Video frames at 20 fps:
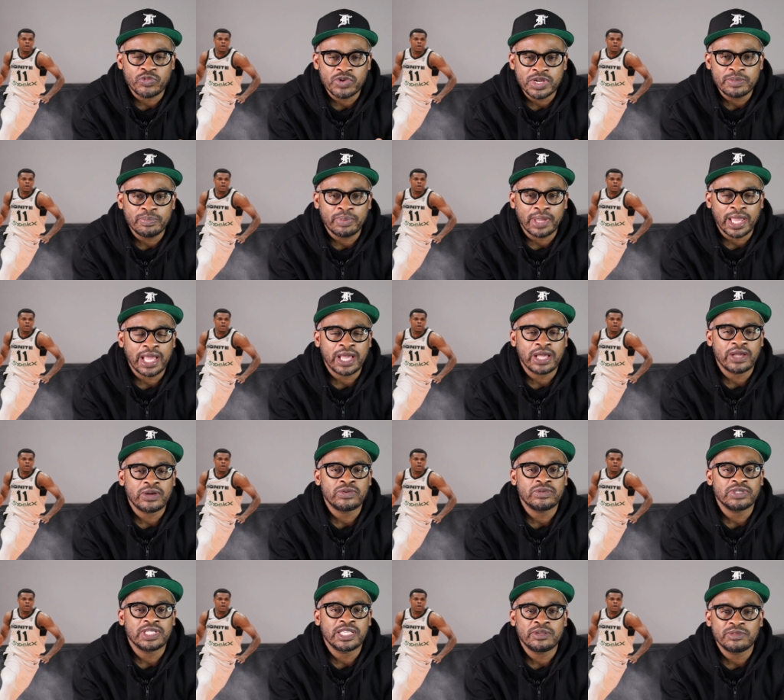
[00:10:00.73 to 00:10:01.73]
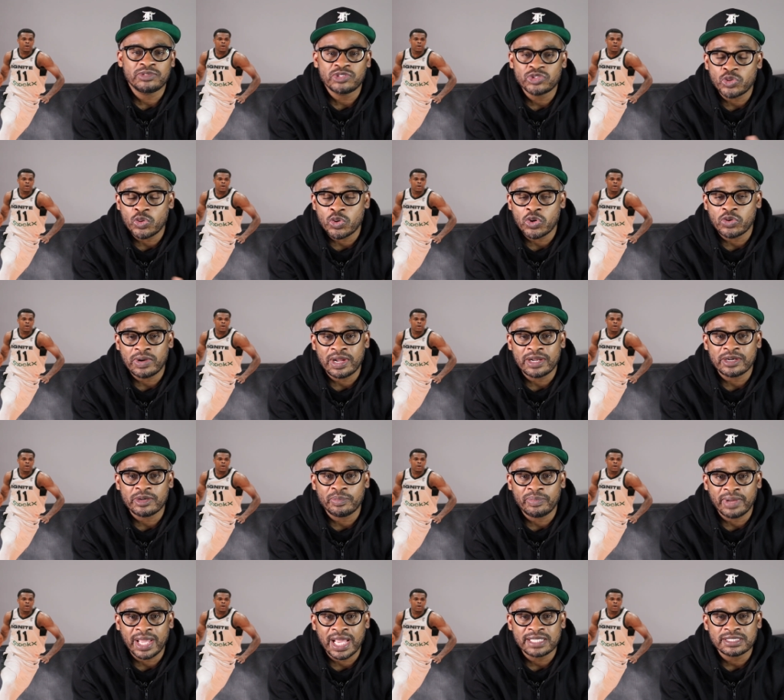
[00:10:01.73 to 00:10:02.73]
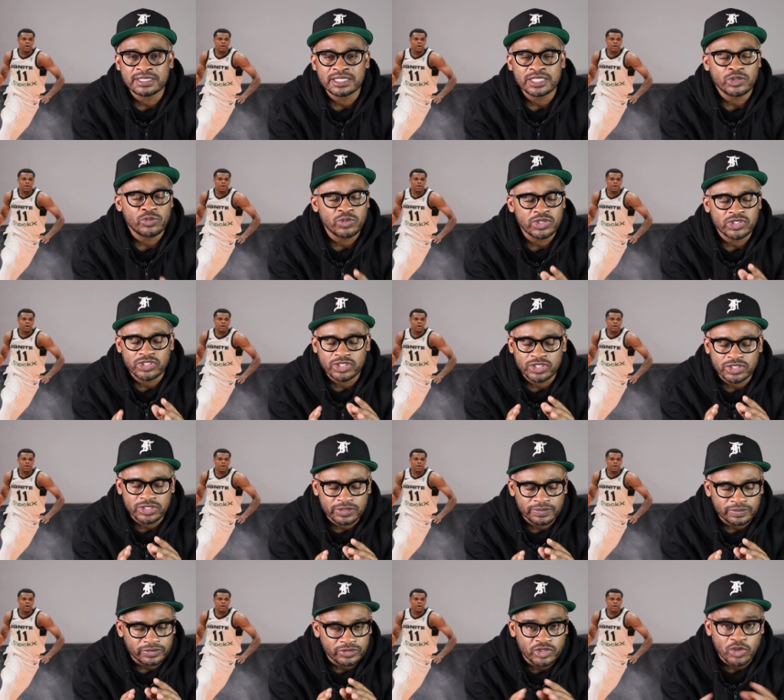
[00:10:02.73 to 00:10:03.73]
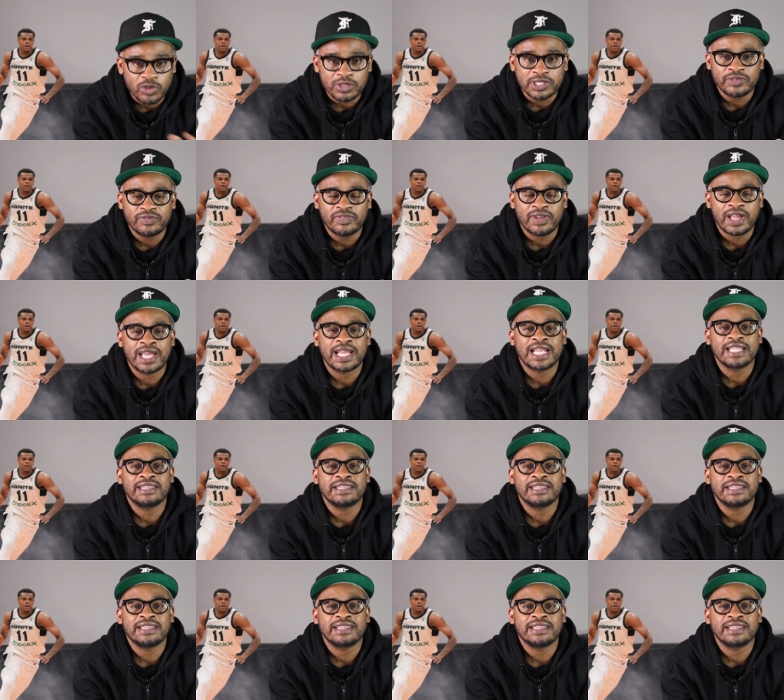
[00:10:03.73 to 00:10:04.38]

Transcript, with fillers: rebound and score around the basket, which is totally fine.